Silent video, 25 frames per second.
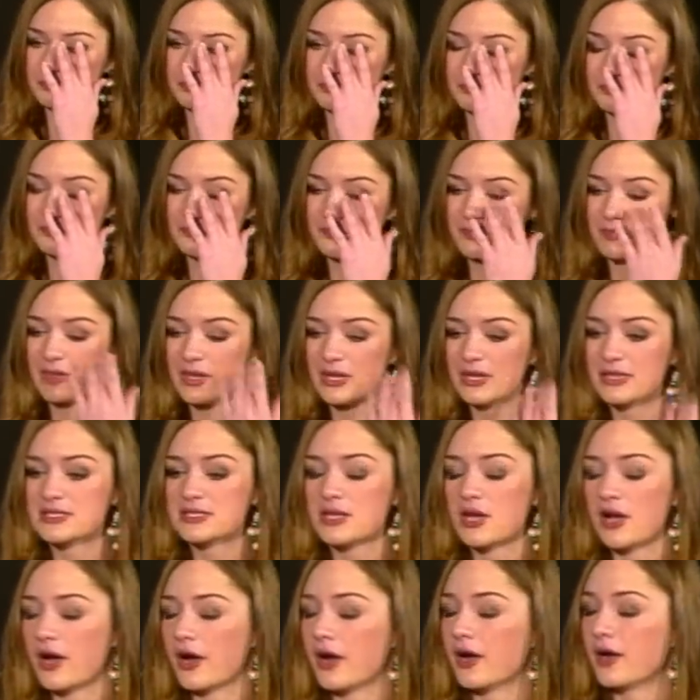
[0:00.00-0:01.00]
well, we do it's
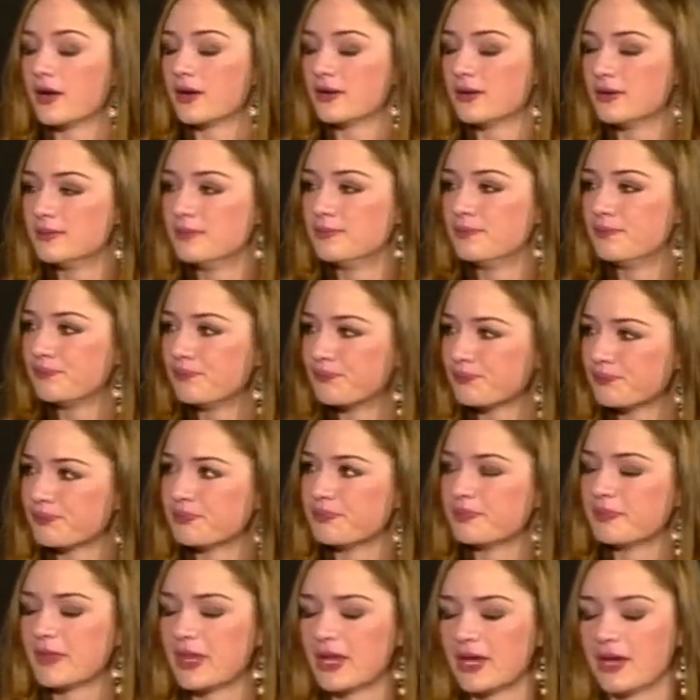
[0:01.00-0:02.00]
have hard. a love.
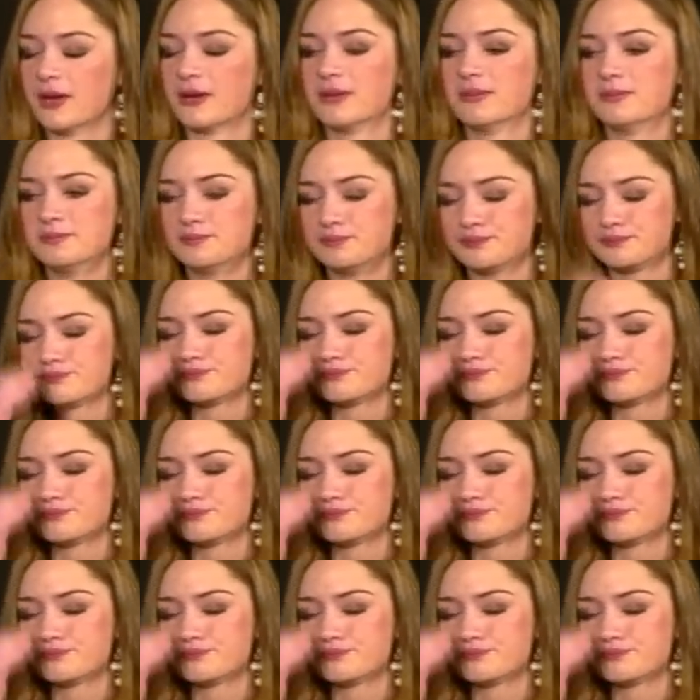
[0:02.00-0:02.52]
We yeah. have a love